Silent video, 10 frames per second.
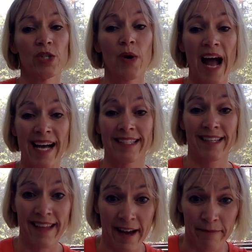to
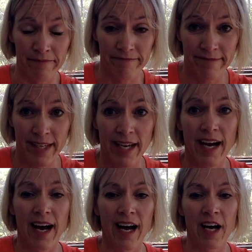ask them,
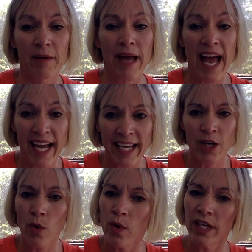hey,
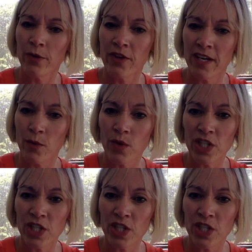what do you think?